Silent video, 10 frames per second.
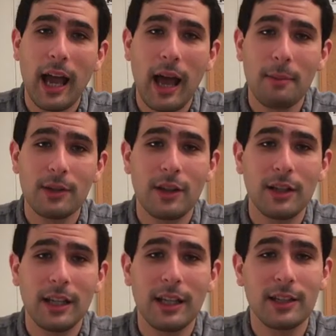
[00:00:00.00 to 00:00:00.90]

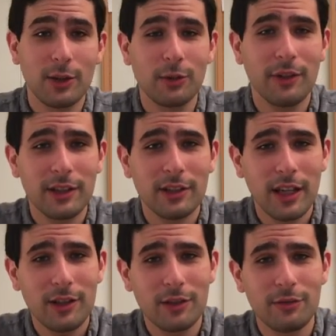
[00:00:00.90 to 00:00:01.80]
Amazon is under
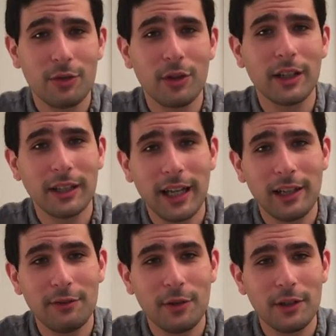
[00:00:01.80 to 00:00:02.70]
investigation for in
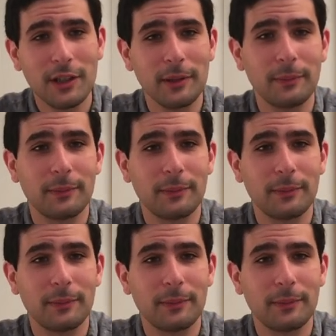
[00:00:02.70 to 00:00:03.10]
California.